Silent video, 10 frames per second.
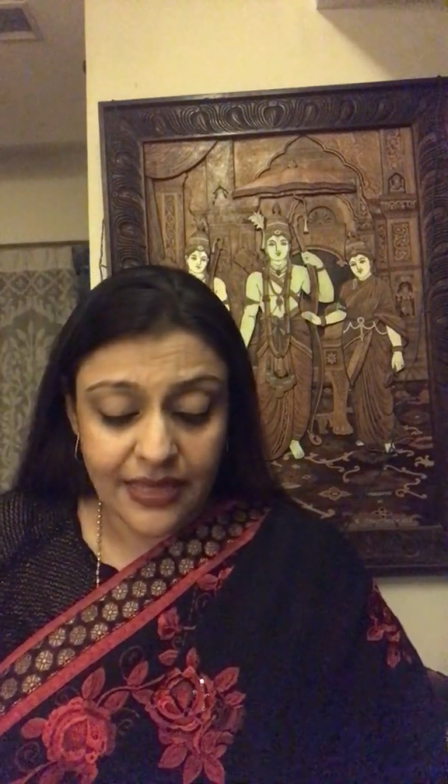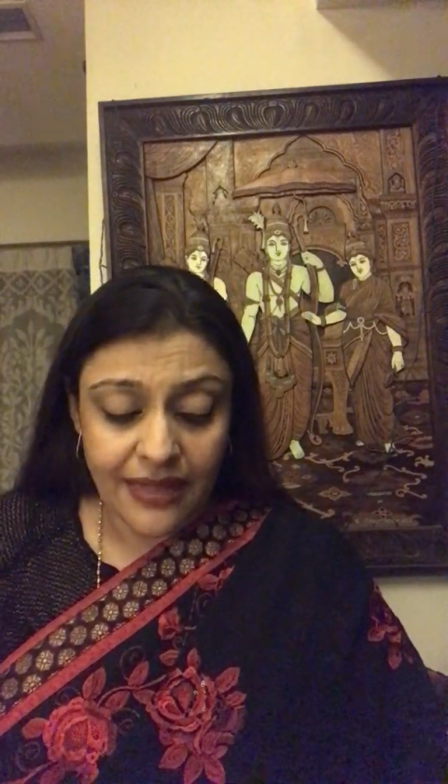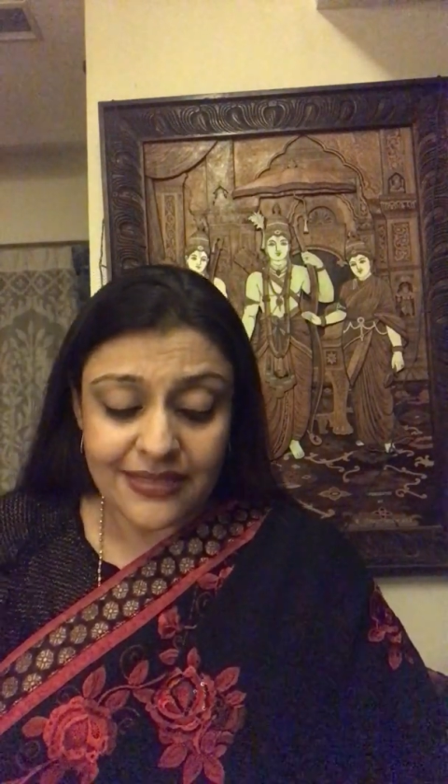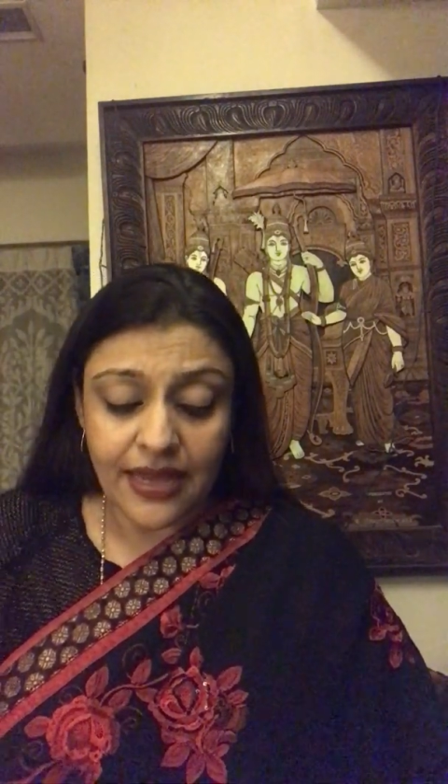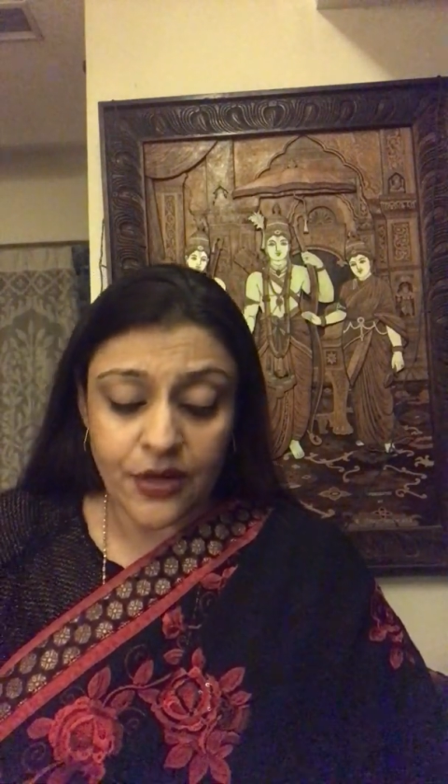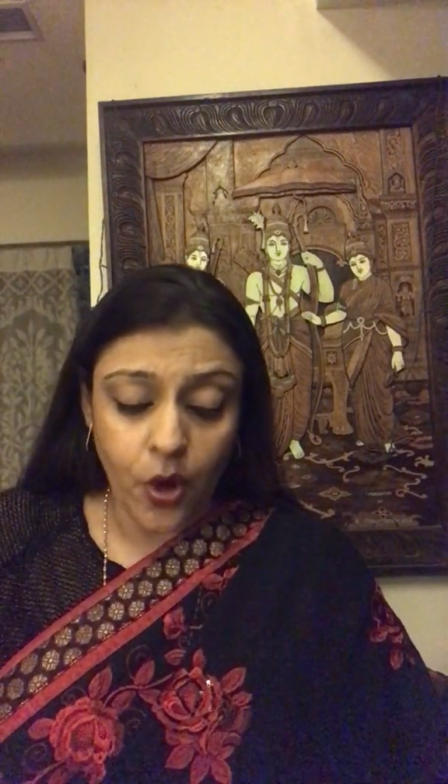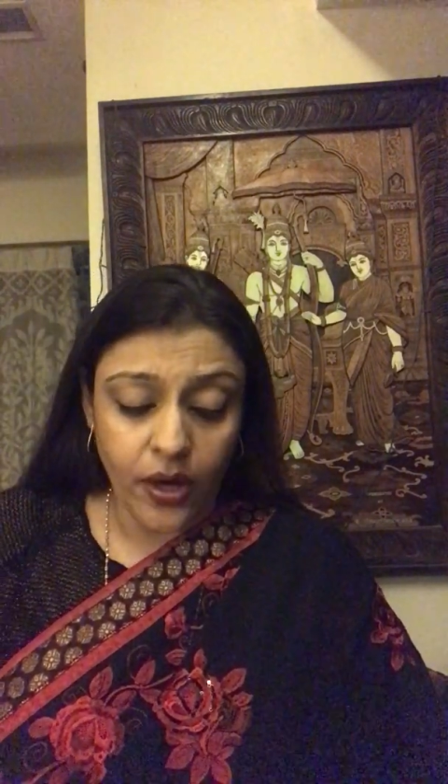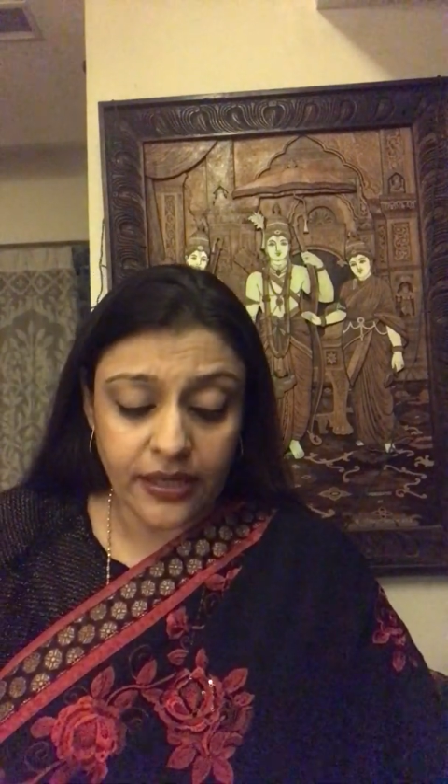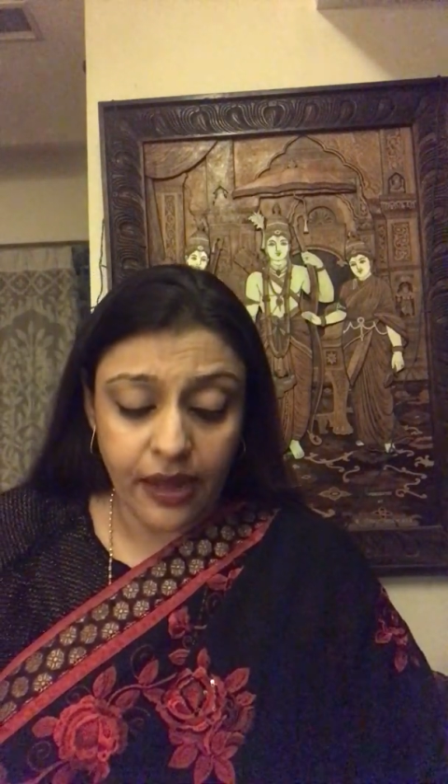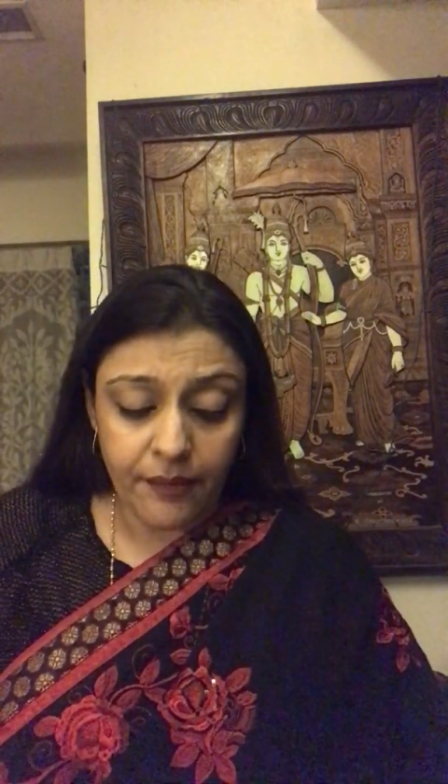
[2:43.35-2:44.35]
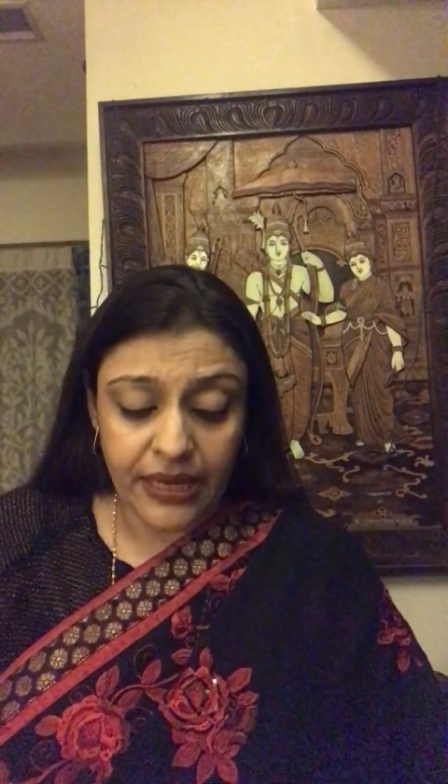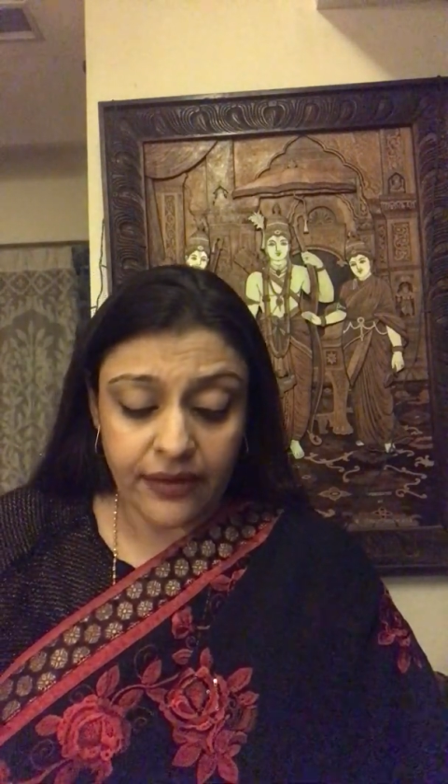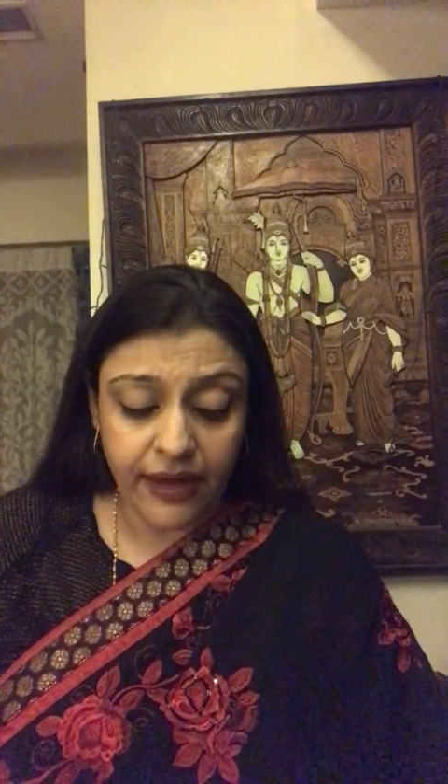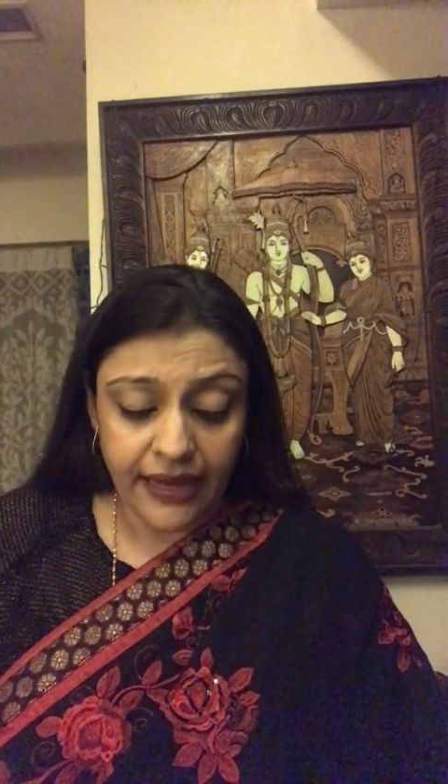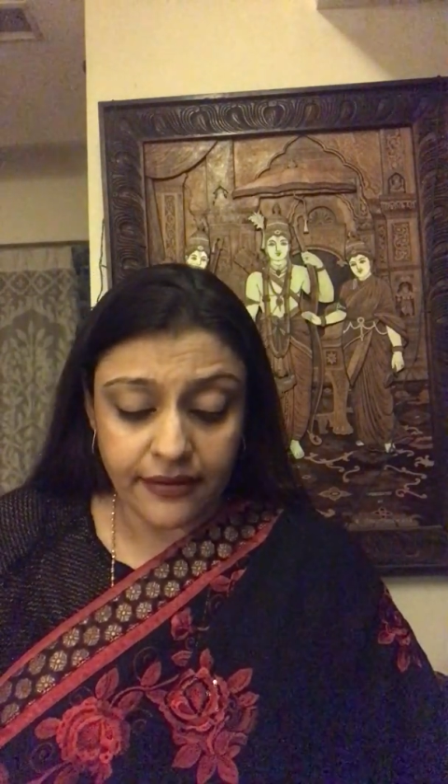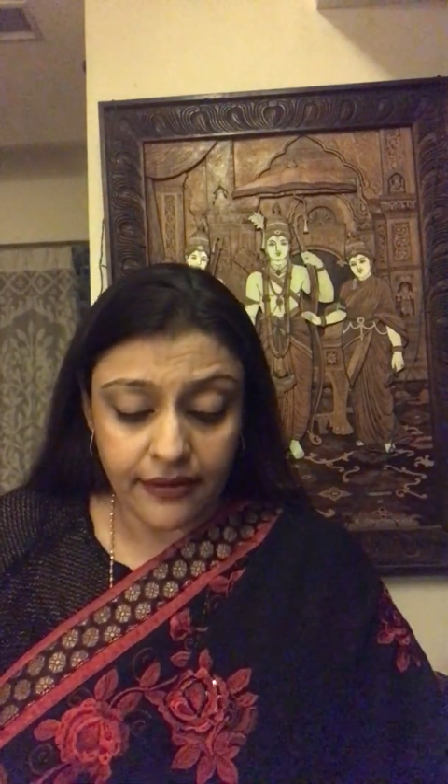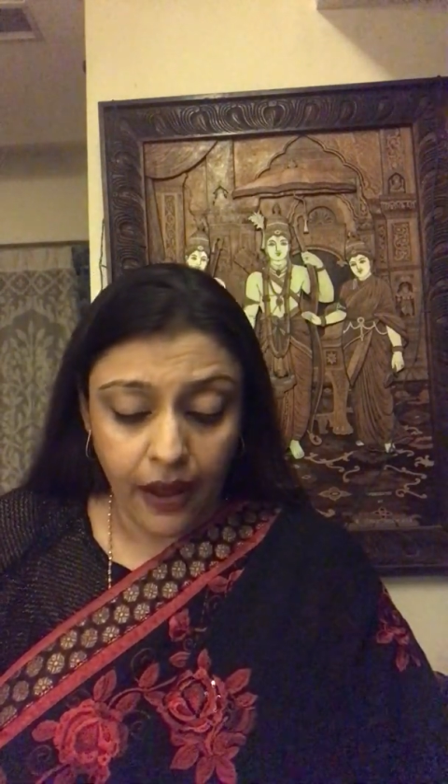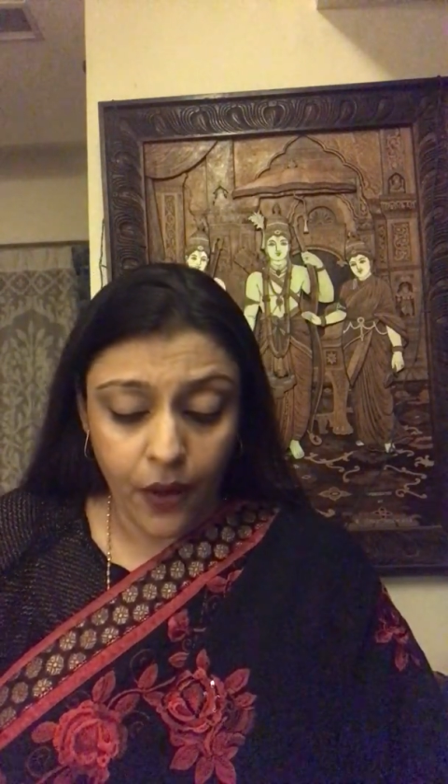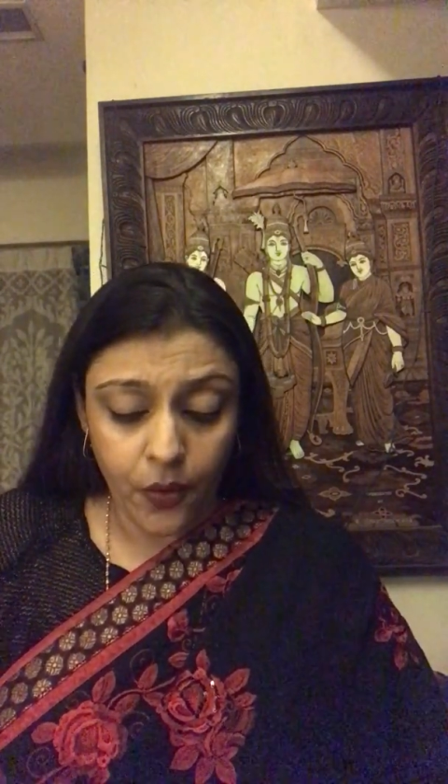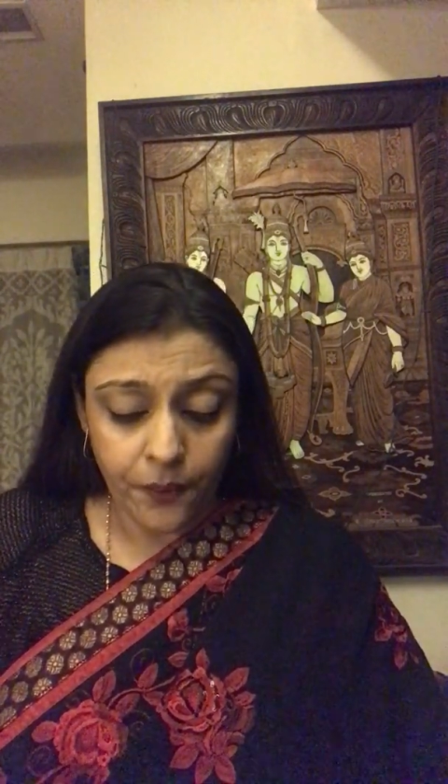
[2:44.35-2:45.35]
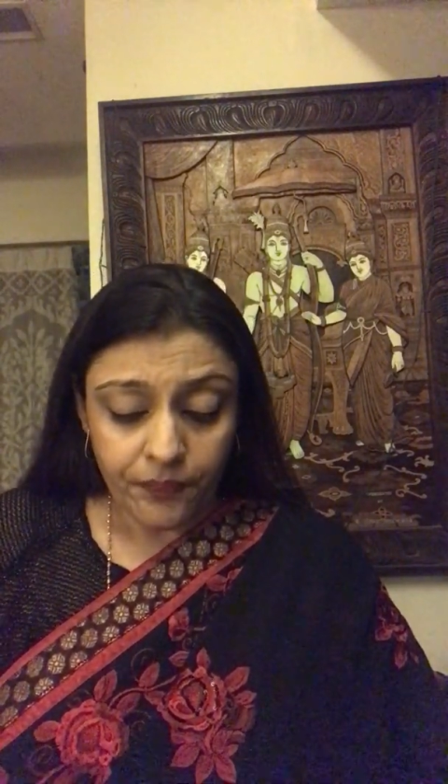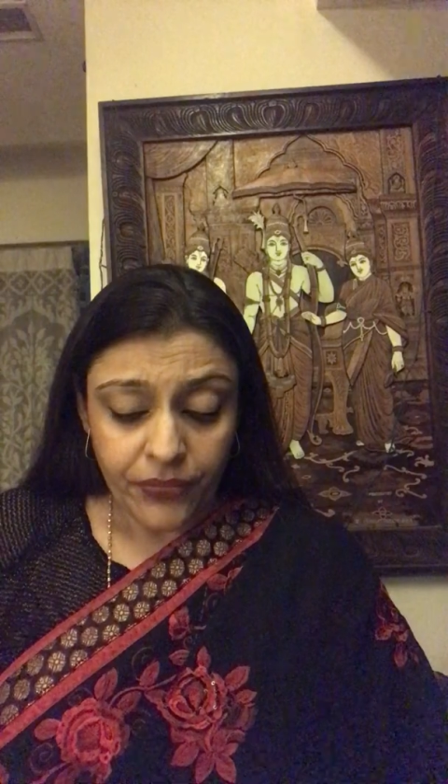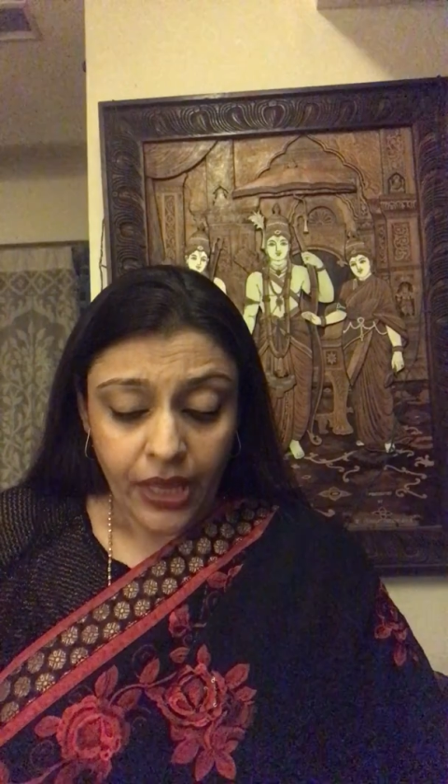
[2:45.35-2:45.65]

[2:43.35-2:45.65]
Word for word: results are not coming right now,